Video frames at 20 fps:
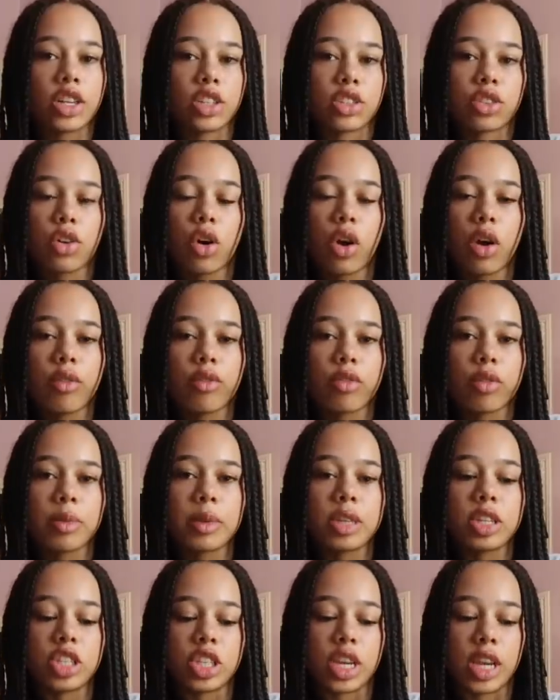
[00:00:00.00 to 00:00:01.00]
just got home from
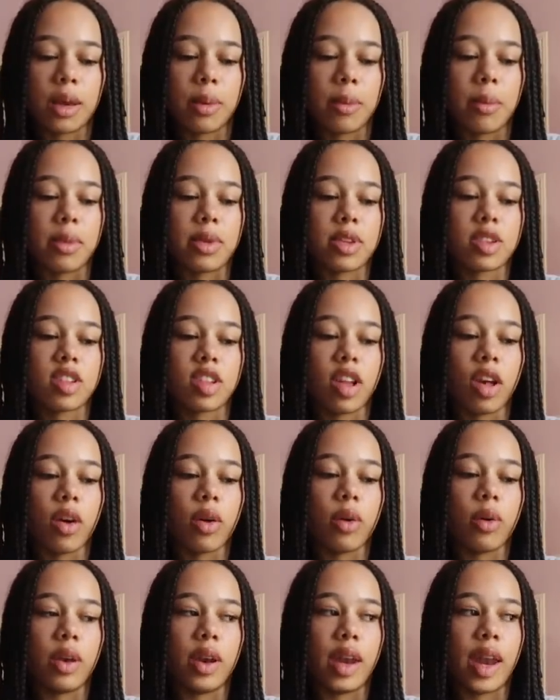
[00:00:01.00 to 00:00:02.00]
the gym,
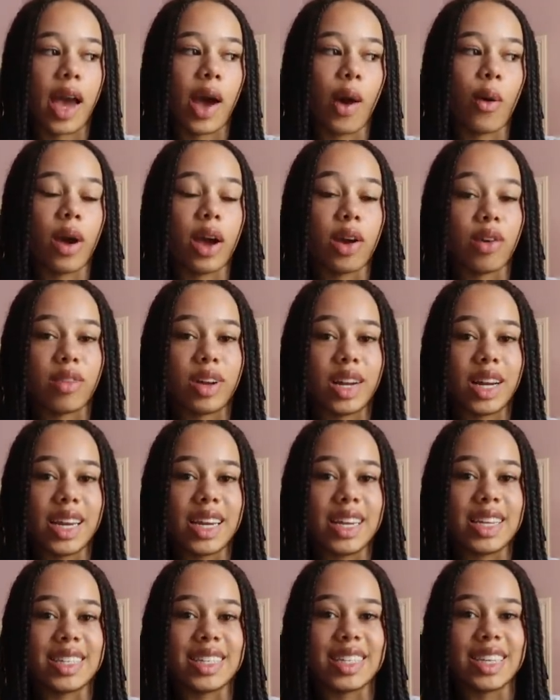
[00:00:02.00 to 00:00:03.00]
so now I really
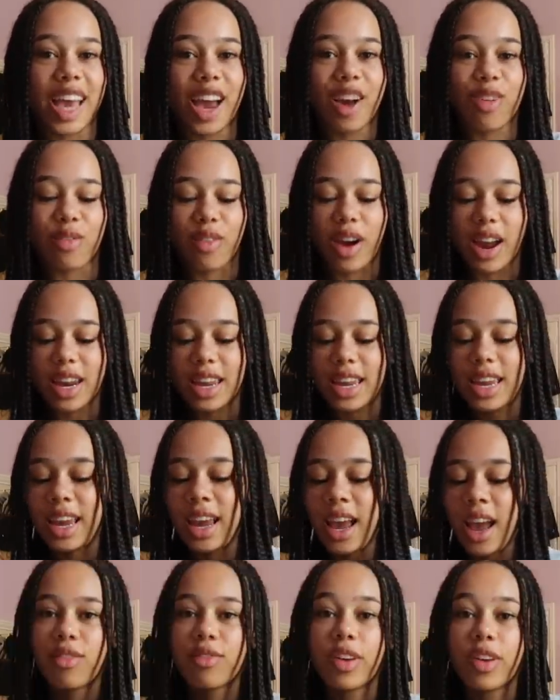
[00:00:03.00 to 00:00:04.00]
need to get
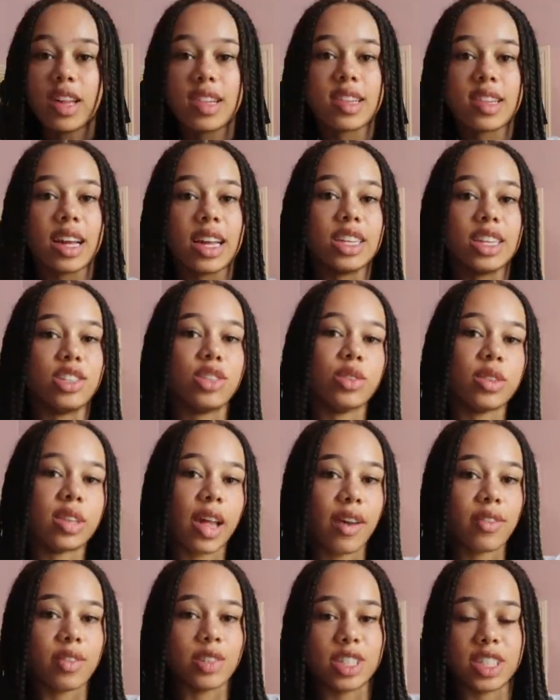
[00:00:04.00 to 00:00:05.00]
ready. First thing I need to do is
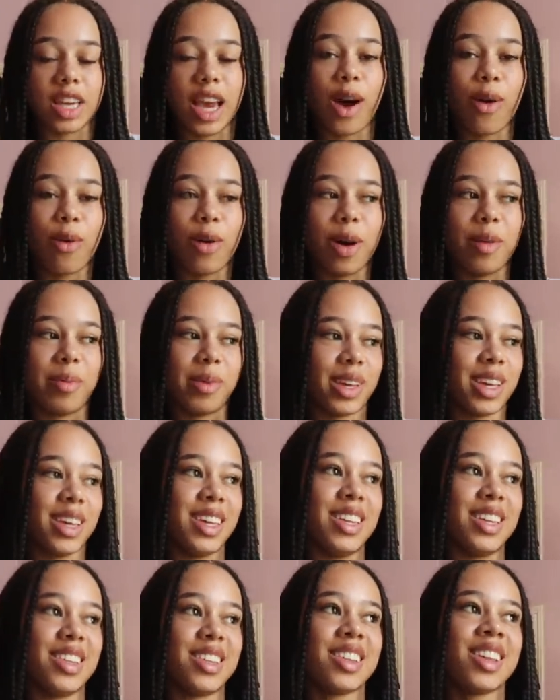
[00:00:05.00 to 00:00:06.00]
have a shower,
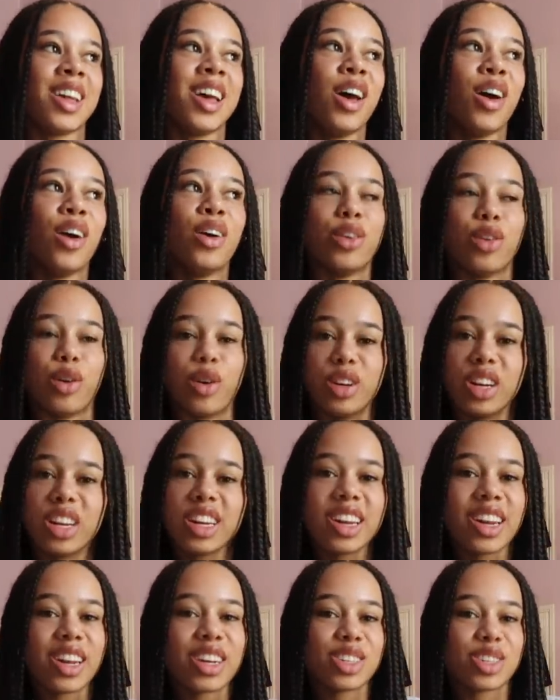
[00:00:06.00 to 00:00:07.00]
because not only
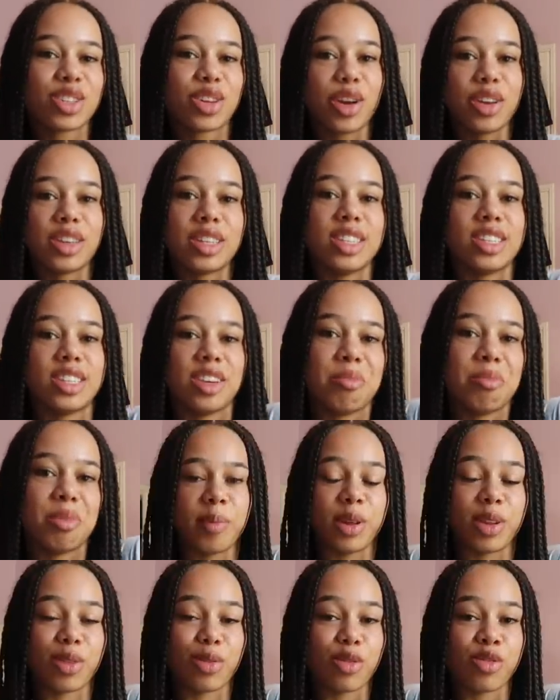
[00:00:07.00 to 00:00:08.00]
did I just go to the gym, but
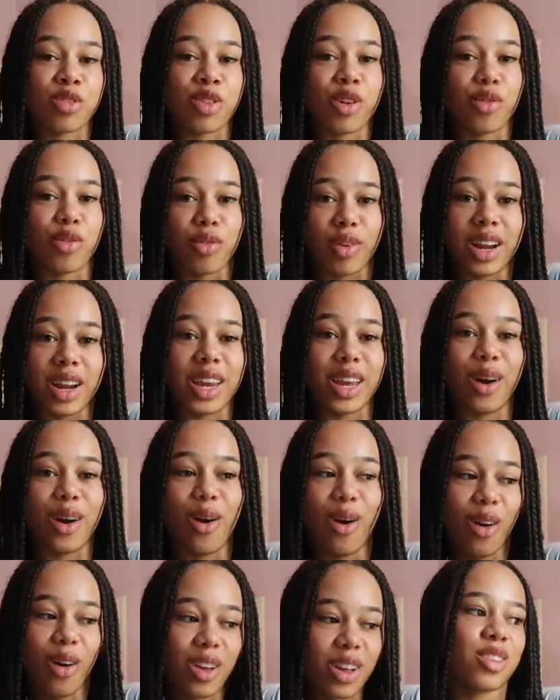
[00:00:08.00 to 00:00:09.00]
it's also really
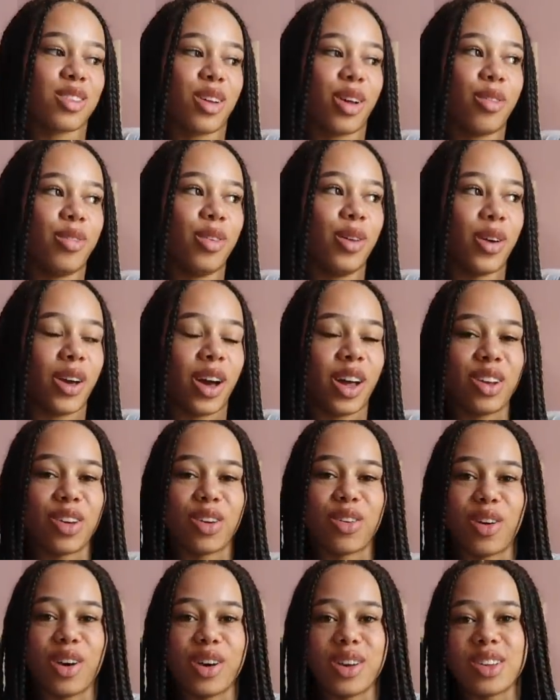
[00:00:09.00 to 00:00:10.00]
hot, so I feel kind of
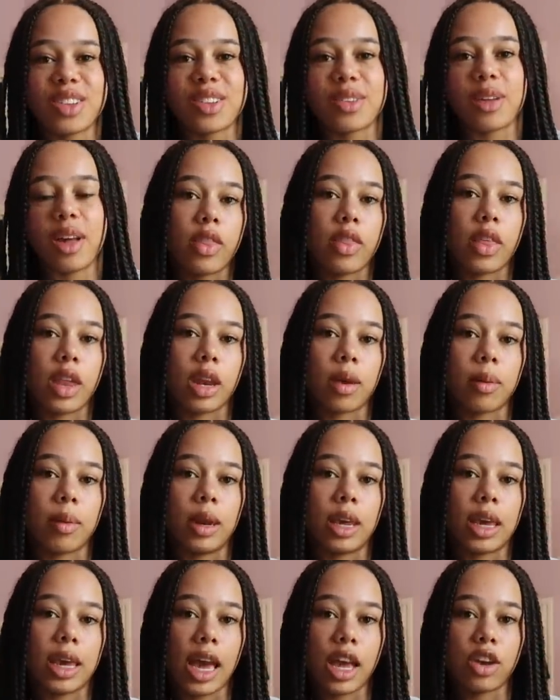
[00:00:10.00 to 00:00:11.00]
gross. Then I'm
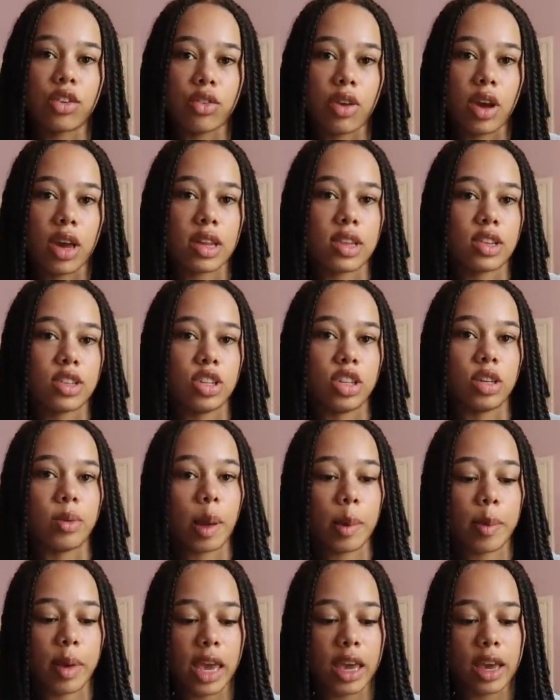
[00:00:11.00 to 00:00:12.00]
gonna get dressed, do my
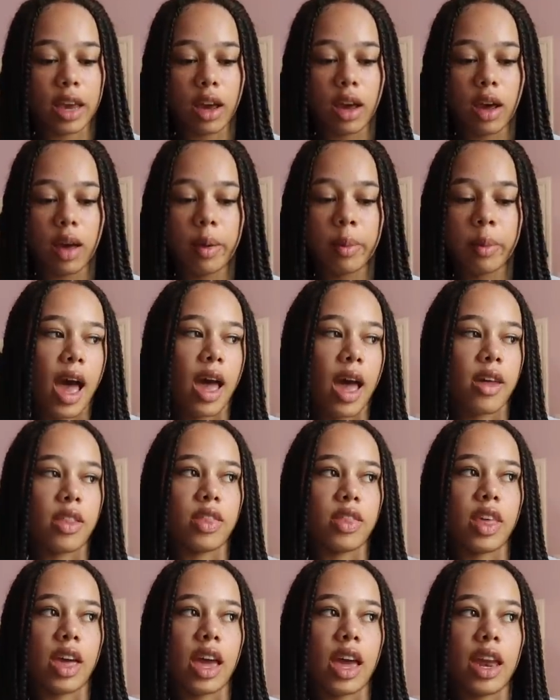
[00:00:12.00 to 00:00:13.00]
makeup, and
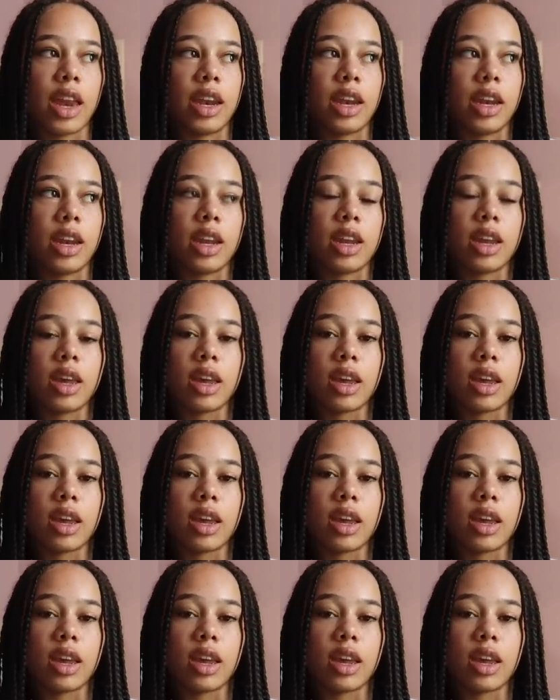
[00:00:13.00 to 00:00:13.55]
then